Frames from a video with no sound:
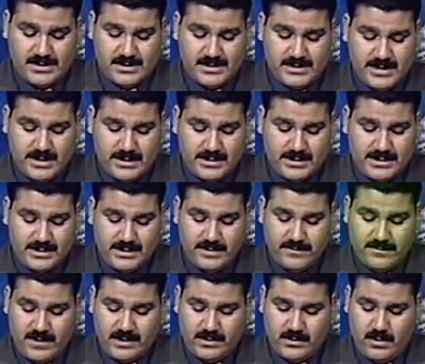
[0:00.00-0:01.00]
Sergei
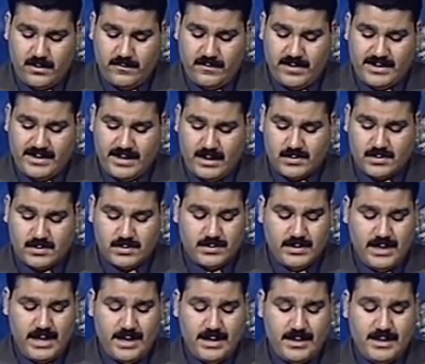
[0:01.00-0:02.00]
Ivanov, announced
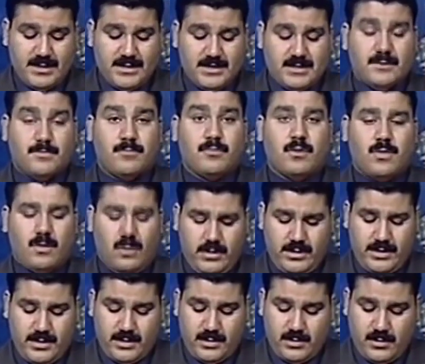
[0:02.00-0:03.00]
today the
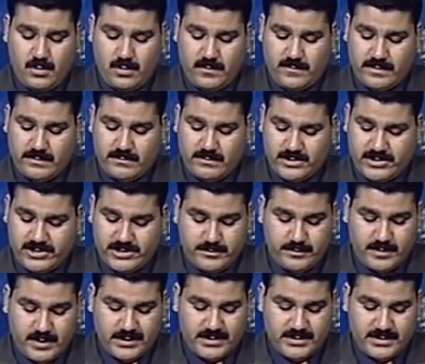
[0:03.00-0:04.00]
deploying of a Russian
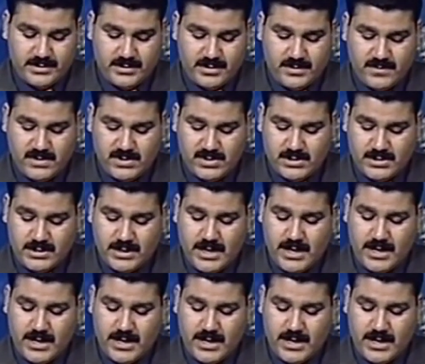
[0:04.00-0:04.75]
military division